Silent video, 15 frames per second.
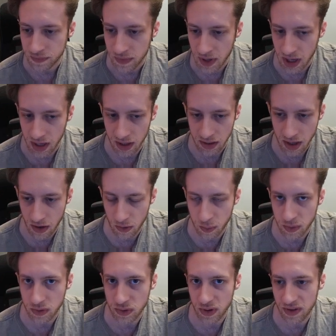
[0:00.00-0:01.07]
And yeah, hope
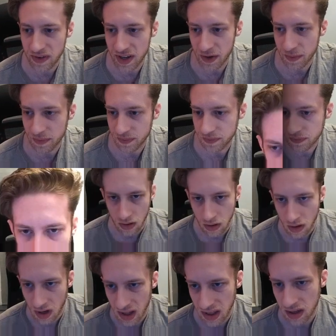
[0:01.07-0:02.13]
you enjoy the video.
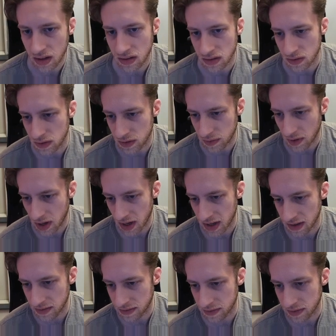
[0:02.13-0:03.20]
I think deuce
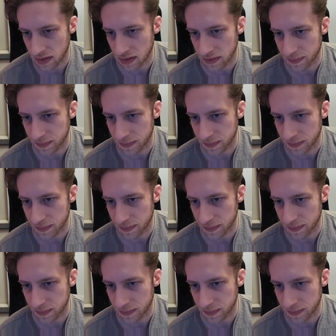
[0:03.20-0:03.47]
5,